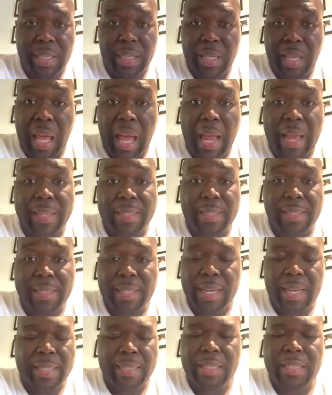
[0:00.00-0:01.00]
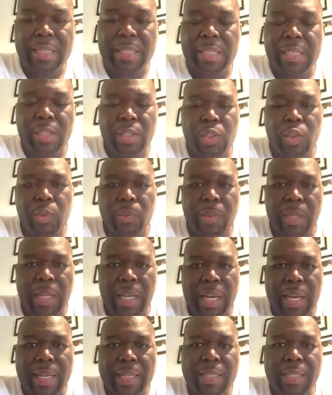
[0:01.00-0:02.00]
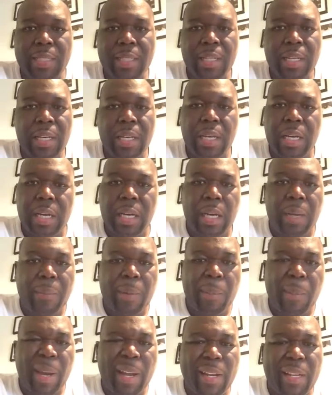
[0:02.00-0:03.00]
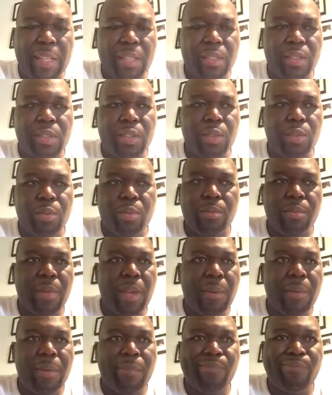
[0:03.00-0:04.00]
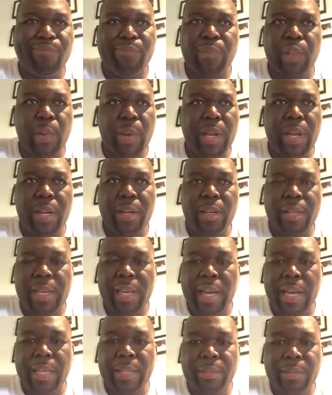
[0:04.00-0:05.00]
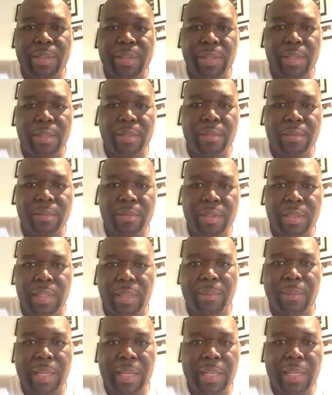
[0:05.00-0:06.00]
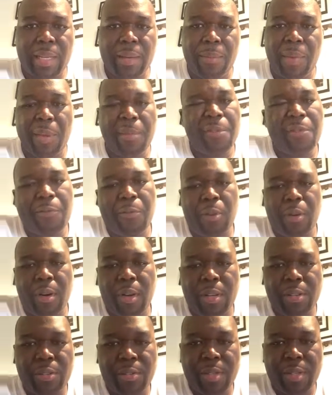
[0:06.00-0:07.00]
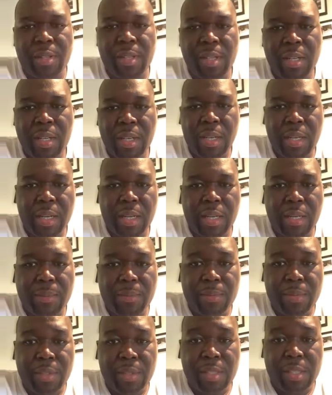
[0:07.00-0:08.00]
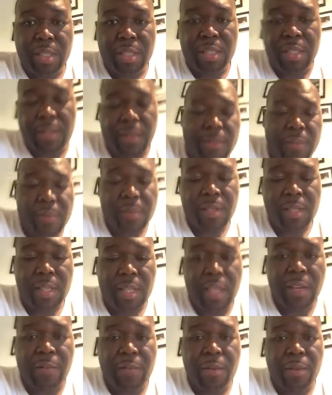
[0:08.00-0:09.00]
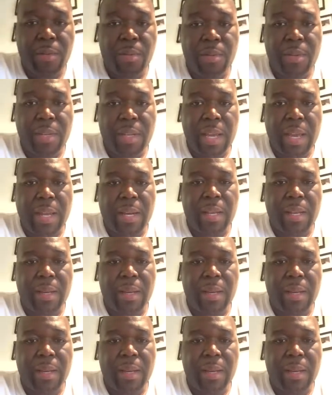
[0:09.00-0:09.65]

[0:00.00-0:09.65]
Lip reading: lot. I didn't consume a lot. I might have consumed maybe 300 calories or something like that, maybe 400, just to give you that